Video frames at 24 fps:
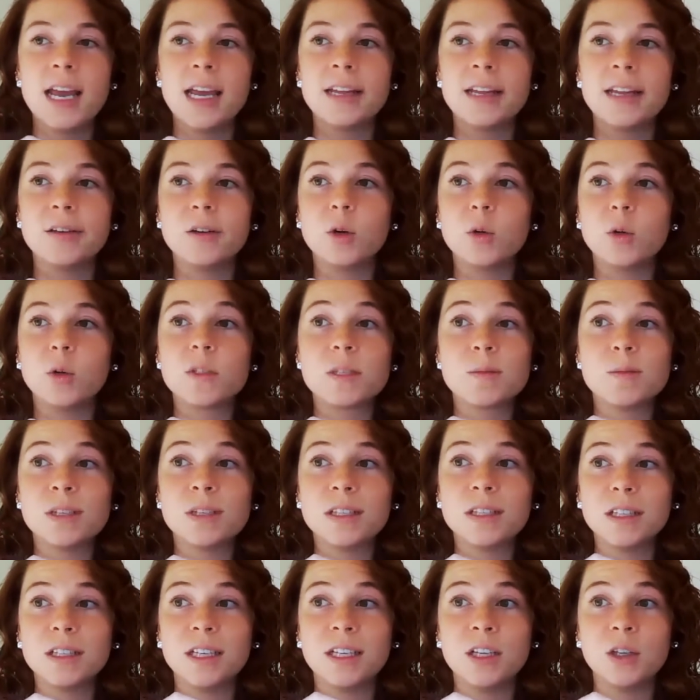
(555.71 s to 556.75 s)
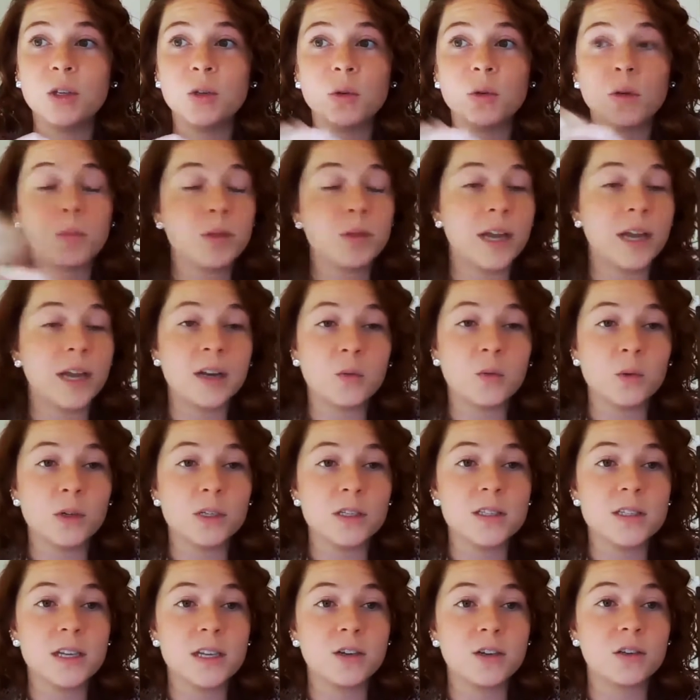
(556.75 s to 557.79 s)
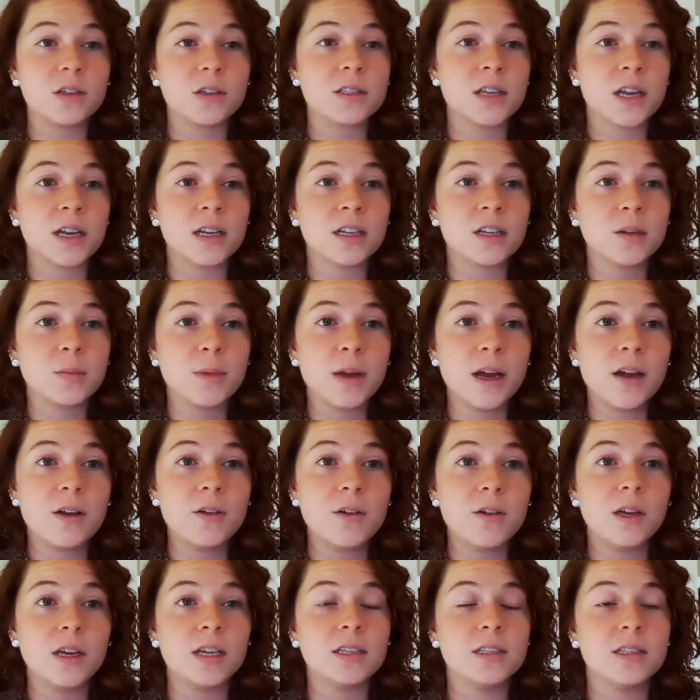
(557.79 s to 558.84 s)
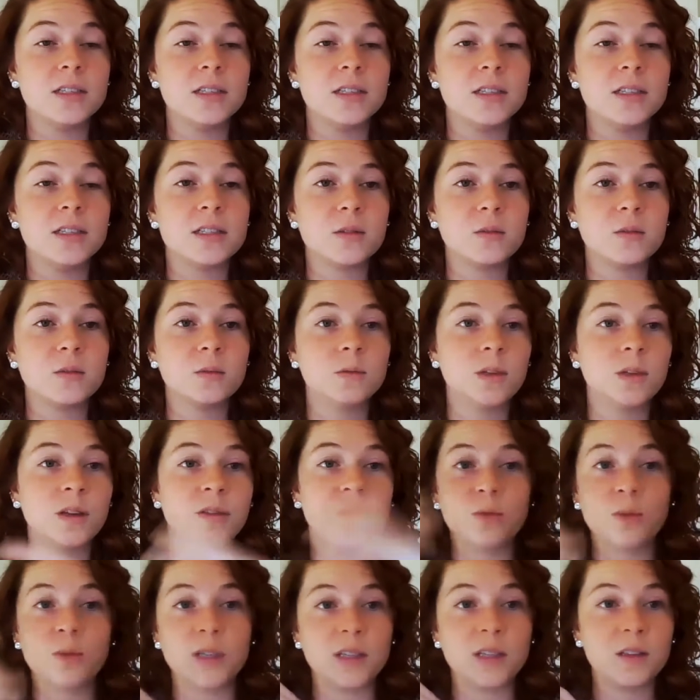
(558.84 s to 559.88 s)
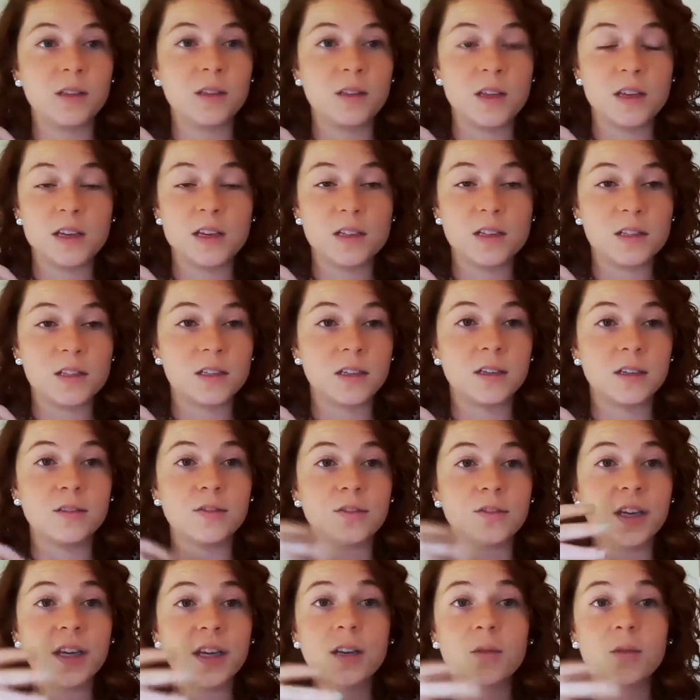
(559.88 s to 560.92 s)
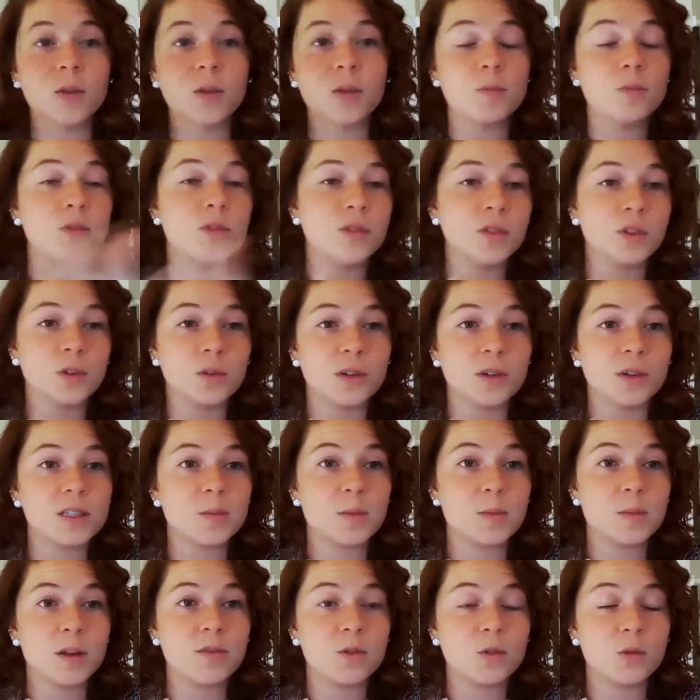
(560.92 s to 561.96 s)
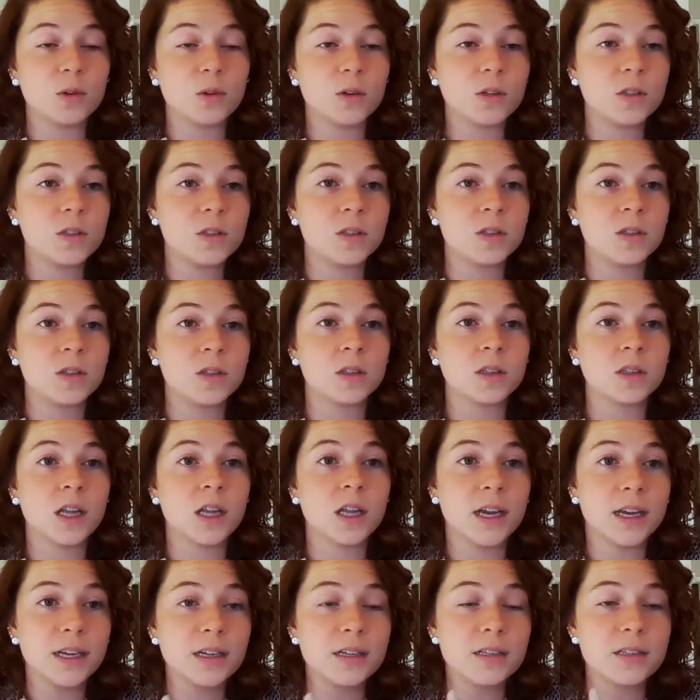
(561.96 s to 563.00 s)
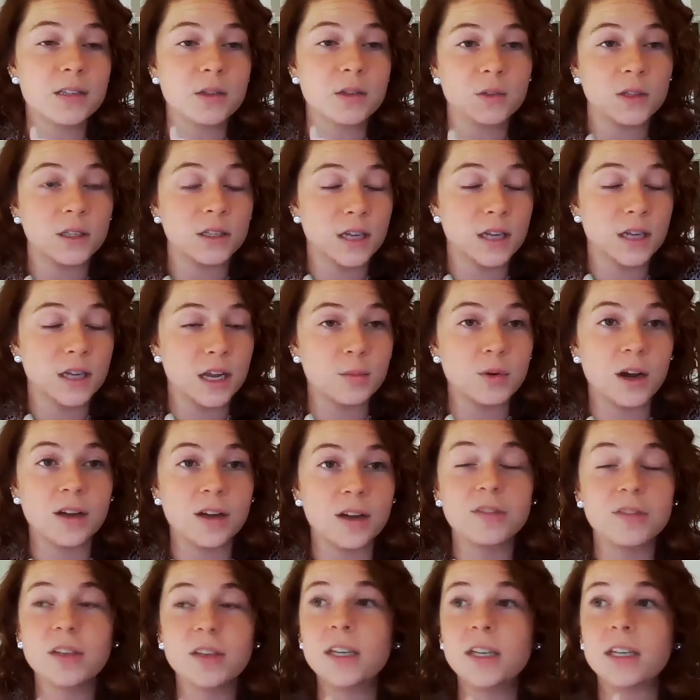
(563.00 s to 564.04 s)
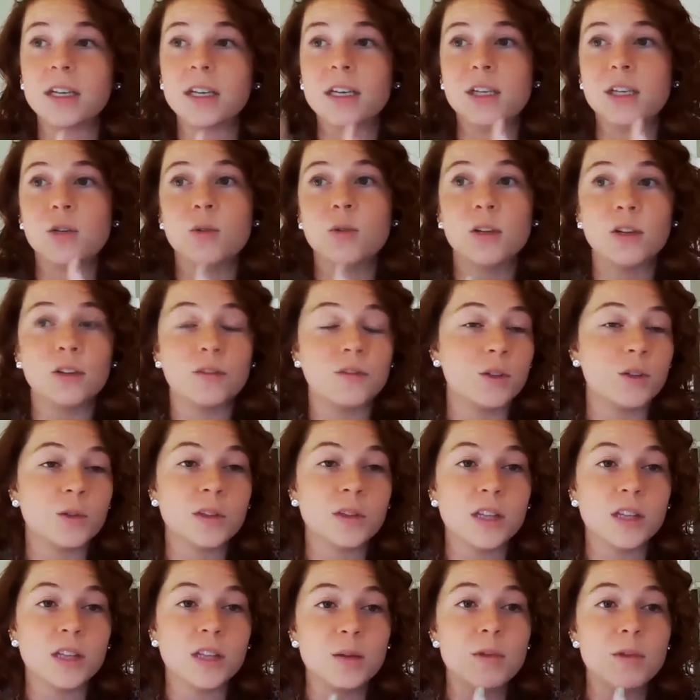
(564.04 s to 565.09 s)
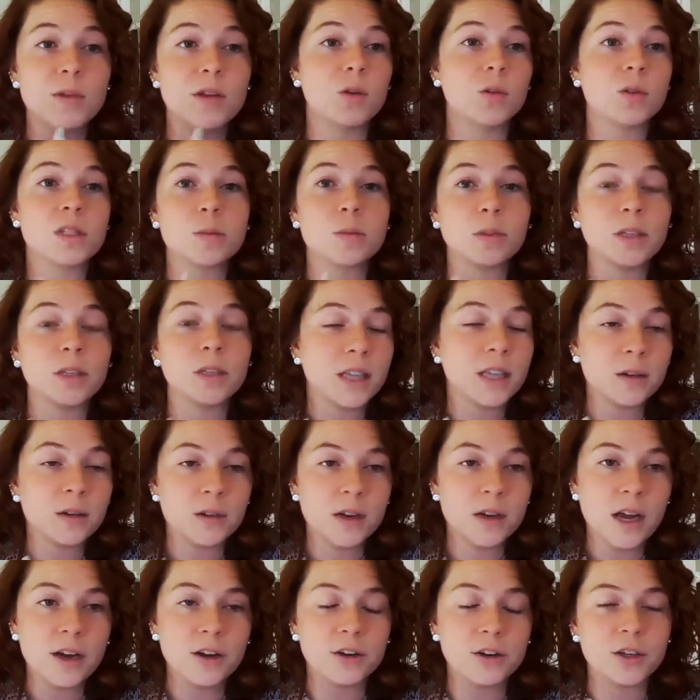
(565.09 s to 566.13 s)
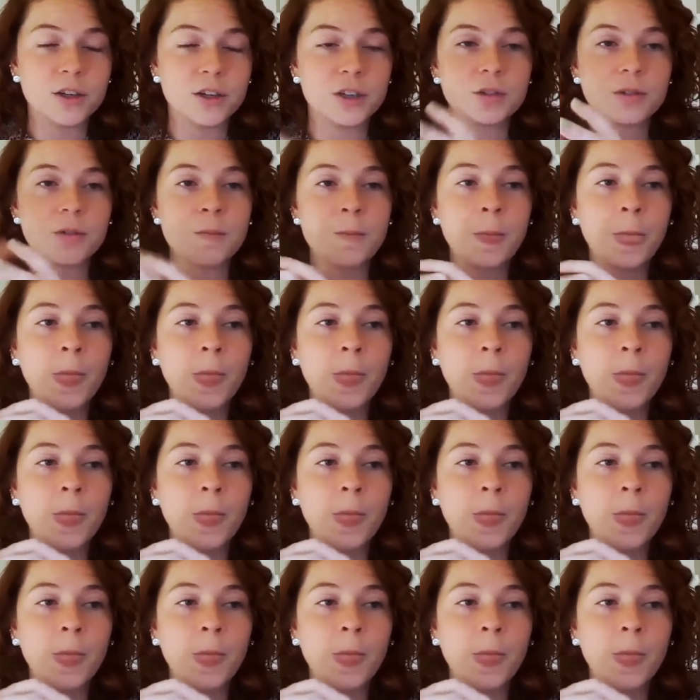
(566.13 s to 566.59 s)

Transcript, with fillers: And ultimately you apply to ones that you're excited about. And if we think it's a good fit, we move your resume forward to the client or the nonprofit, you interview with them, and ultimately they would hire you.